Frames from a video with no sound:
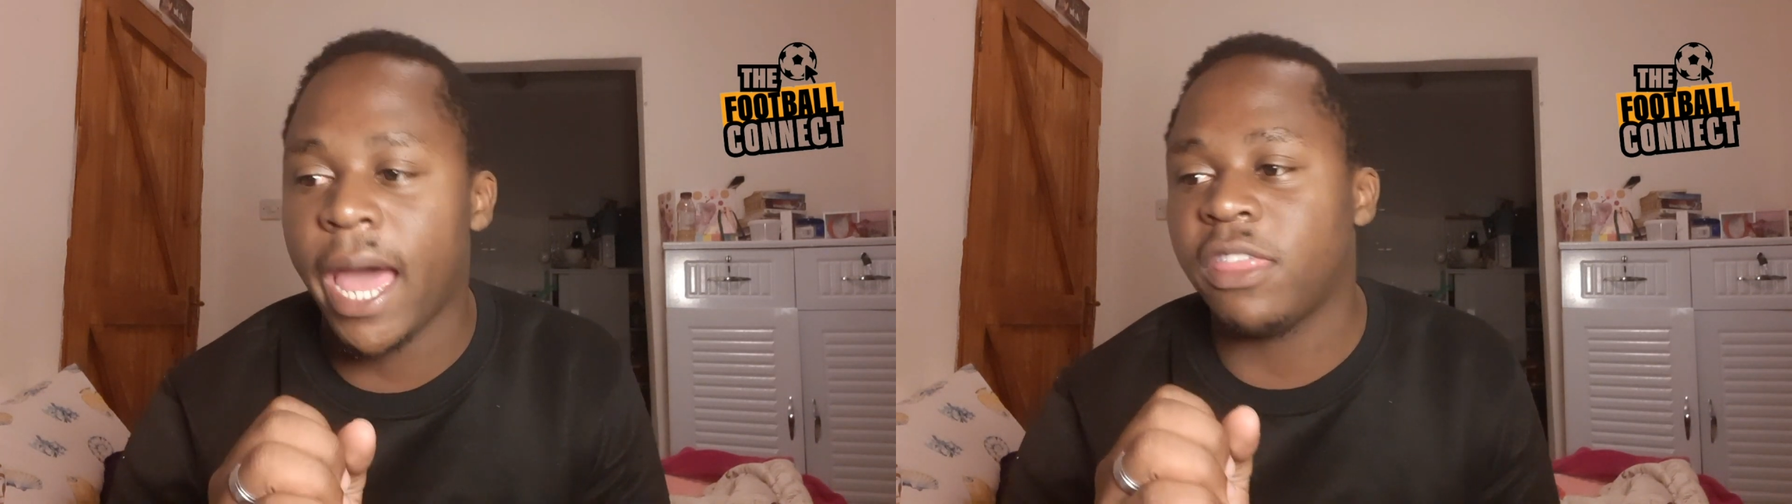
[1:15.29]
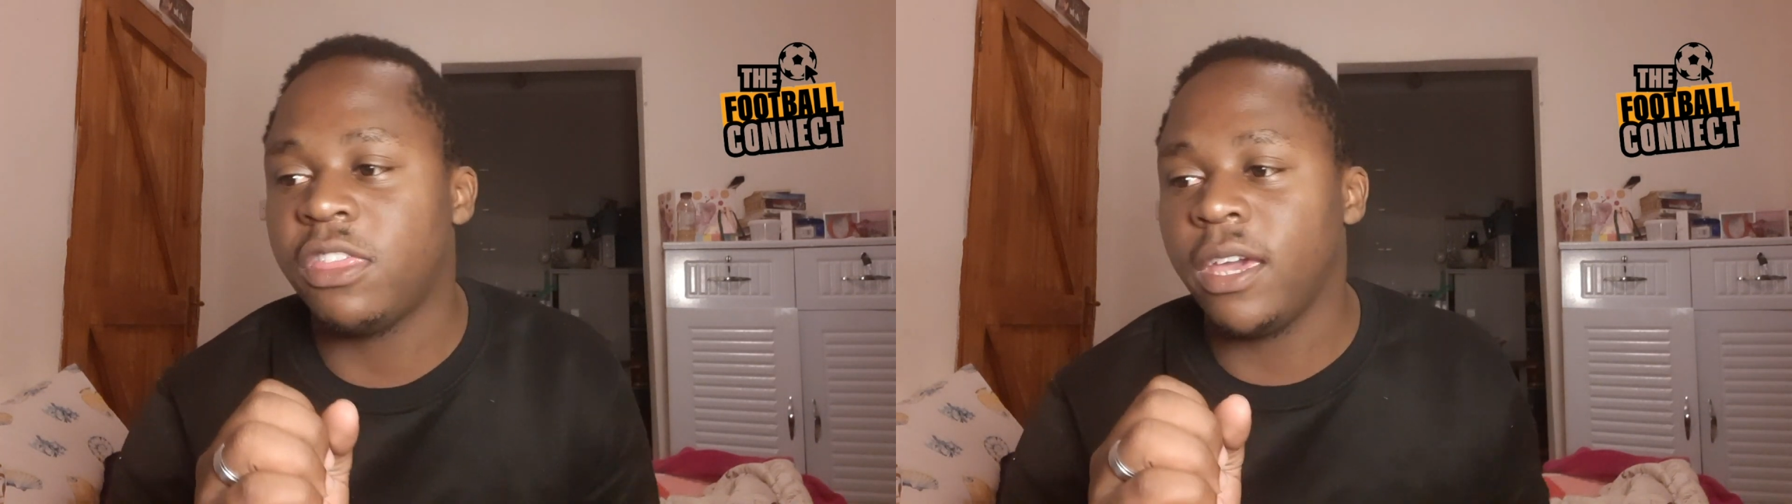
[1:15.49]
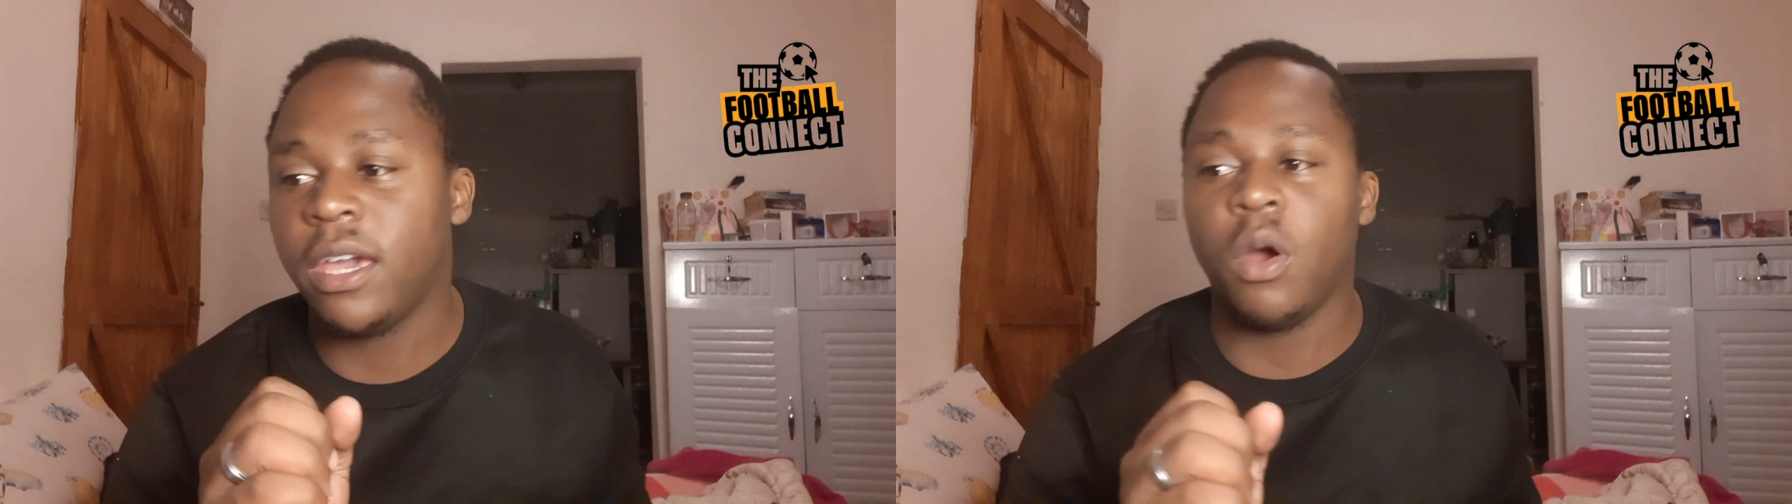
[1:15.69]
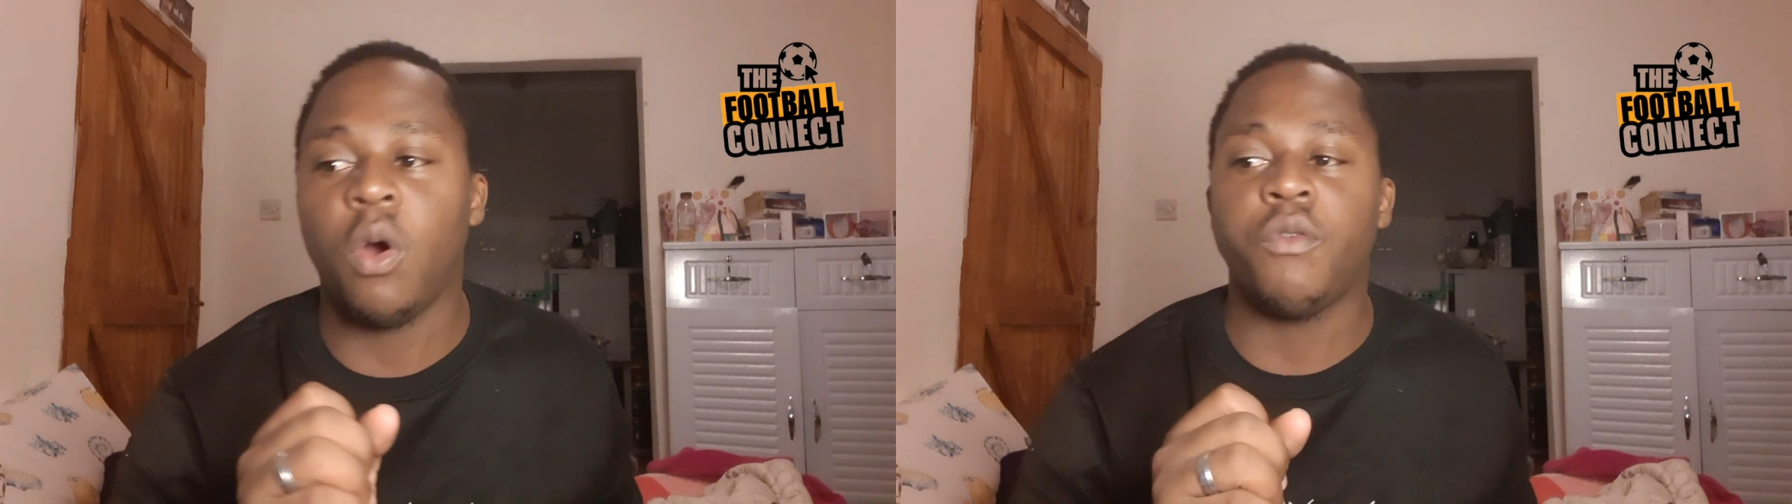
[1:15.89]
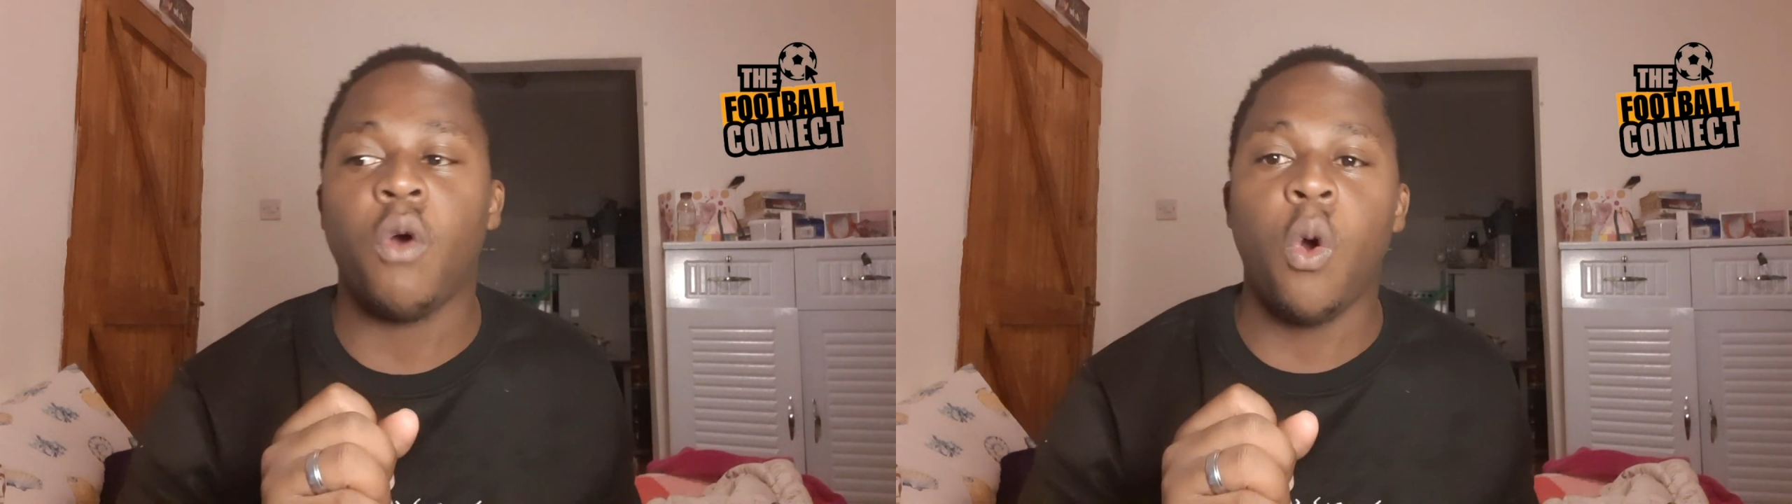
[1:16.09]
I think
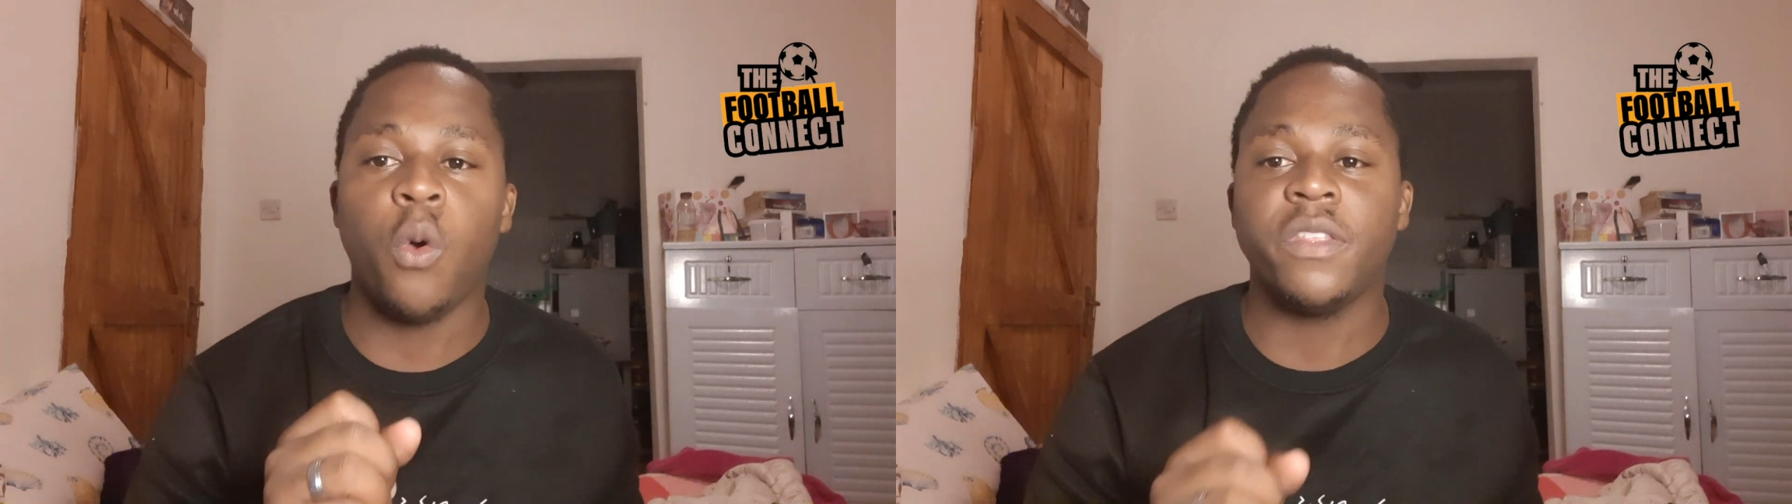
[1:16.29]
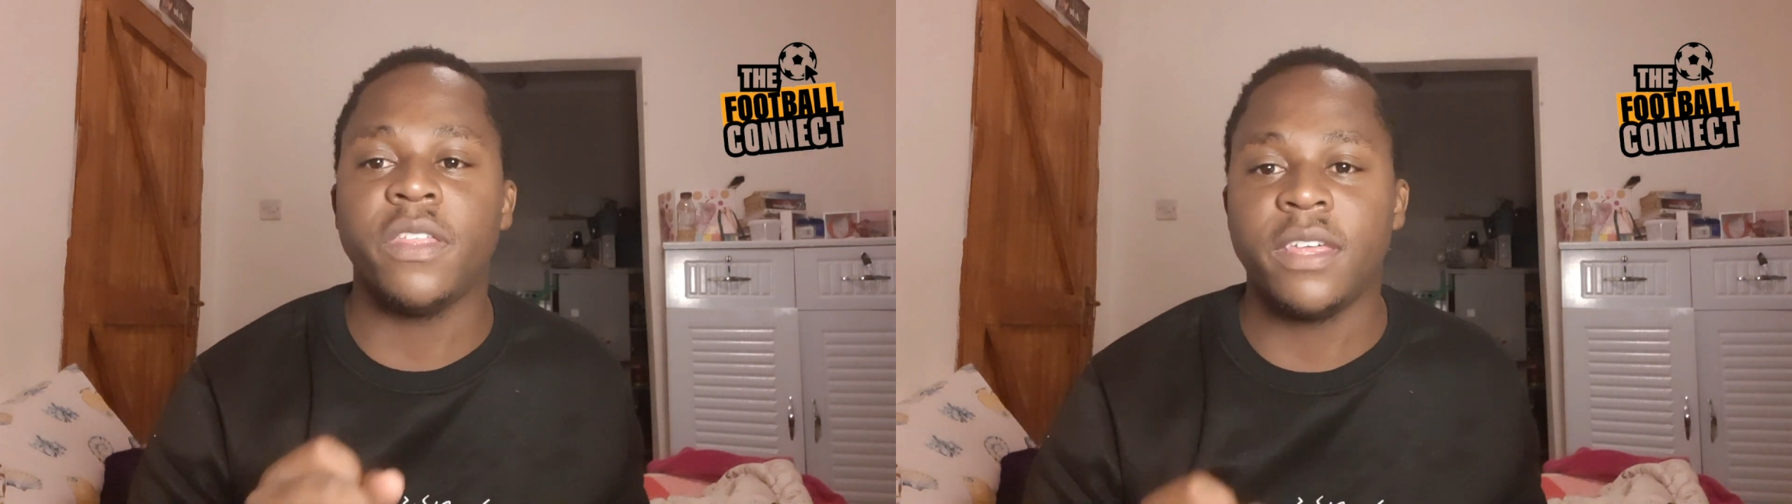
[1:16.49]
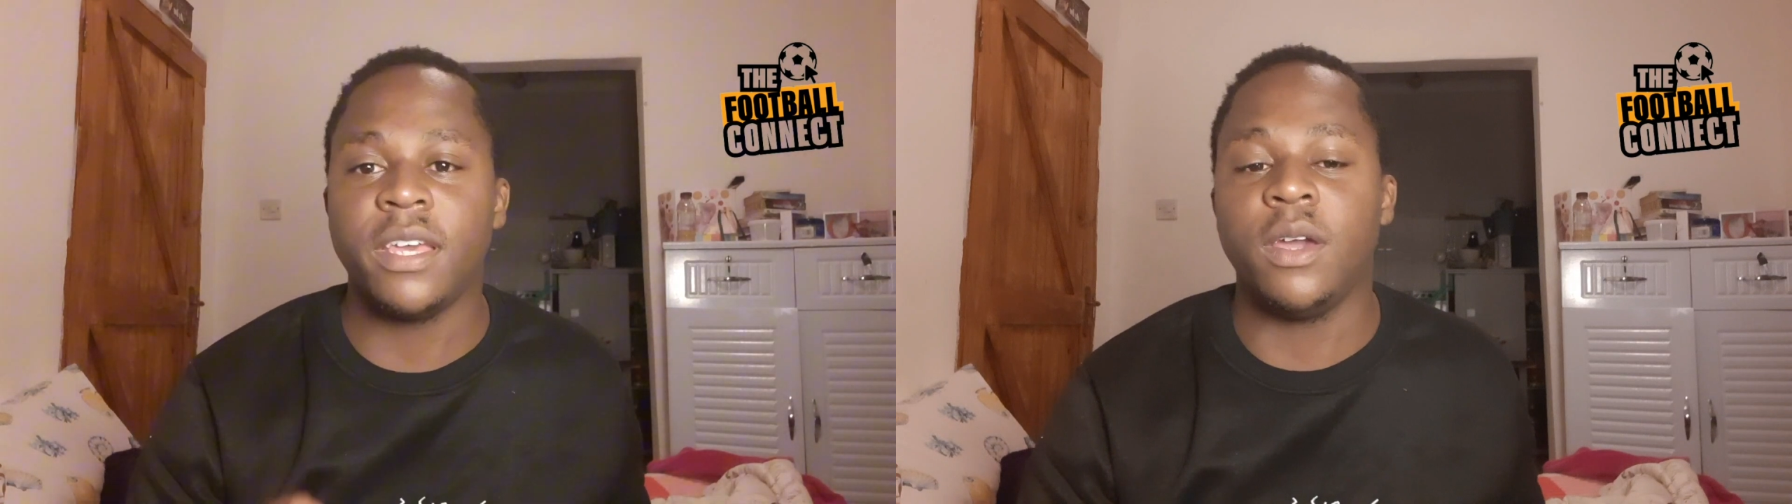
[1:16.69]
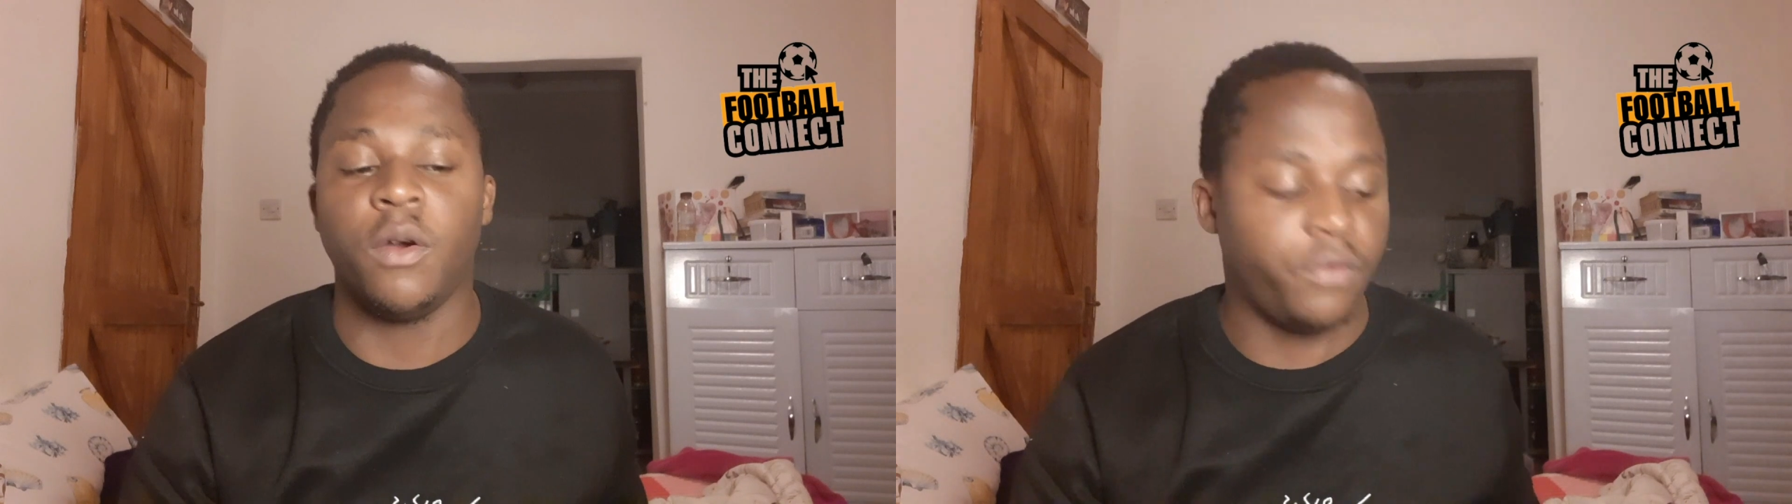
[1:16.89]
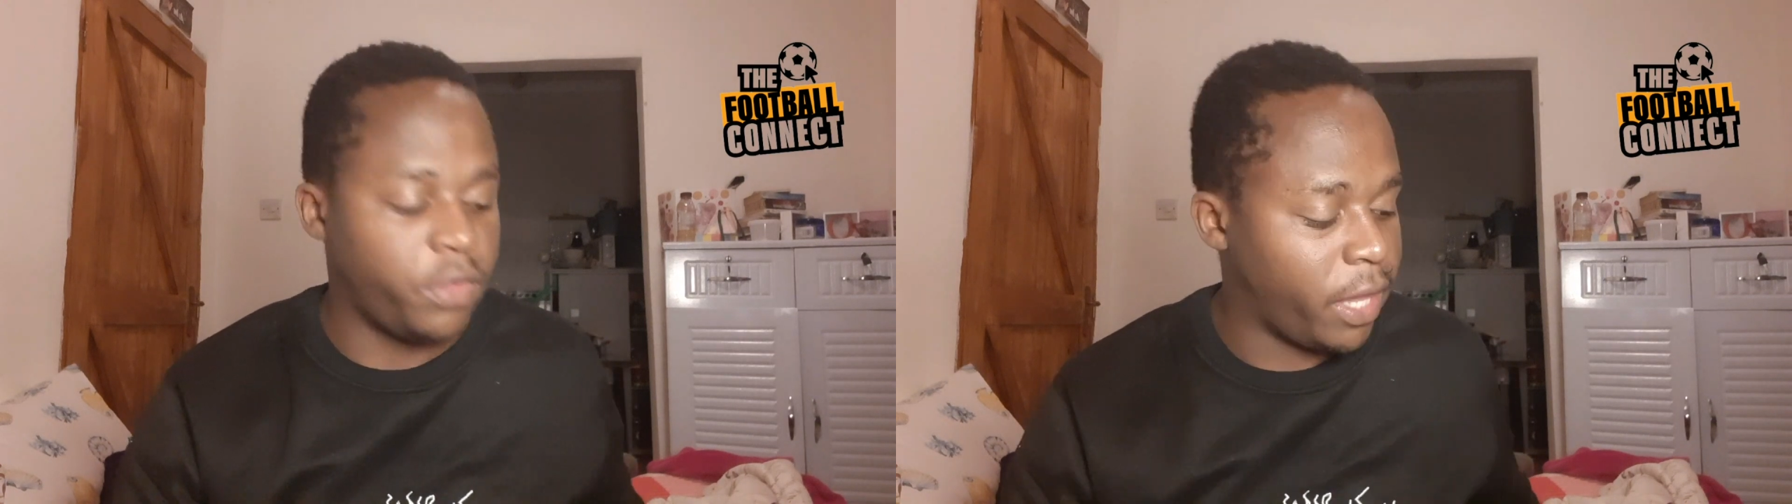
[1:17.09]
of all the
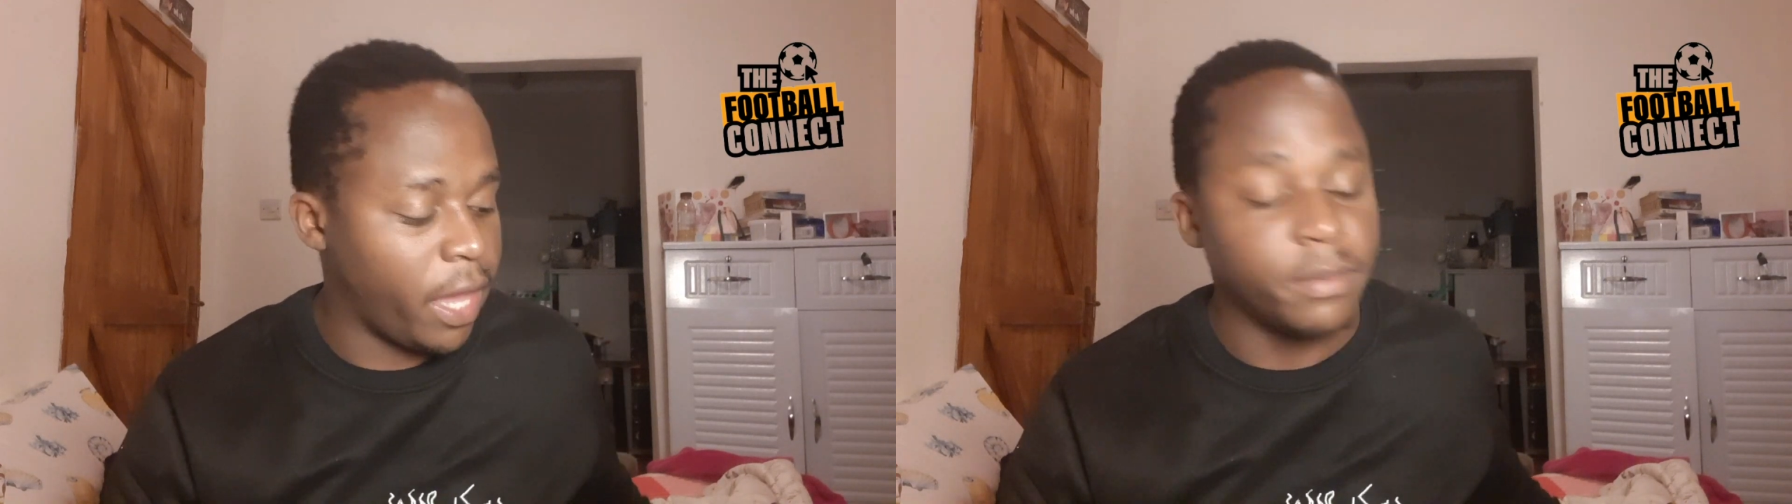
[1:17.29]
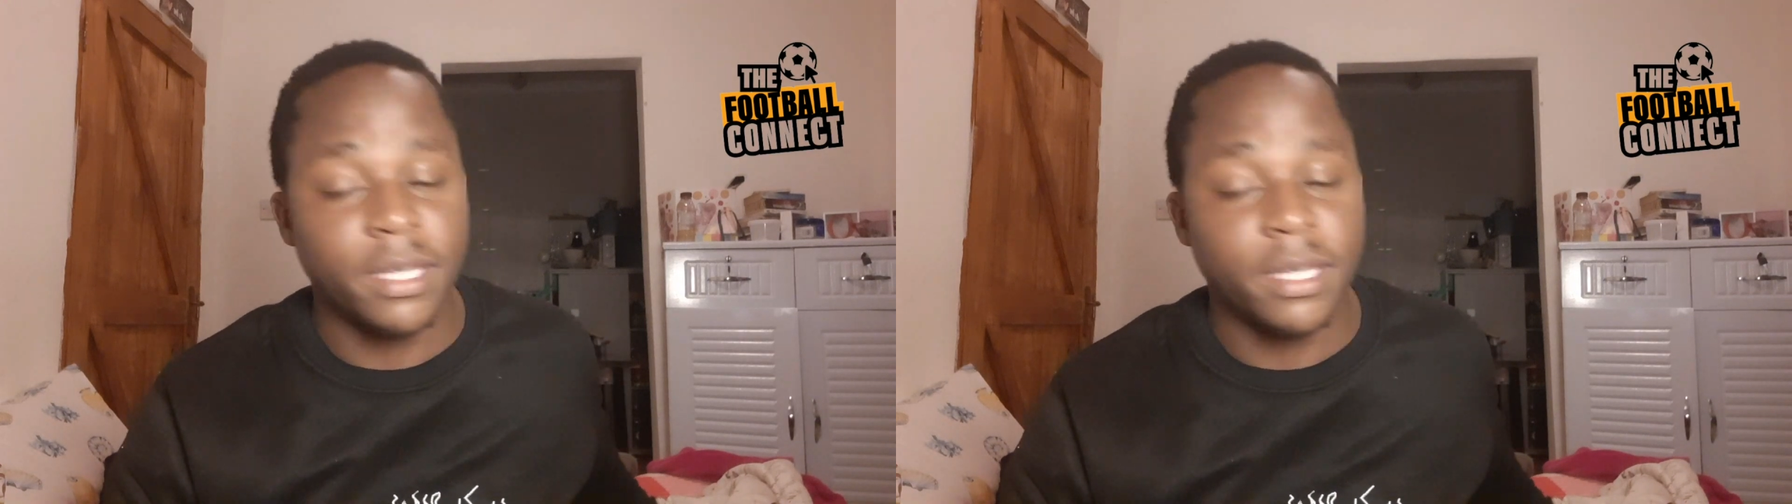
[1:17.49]
games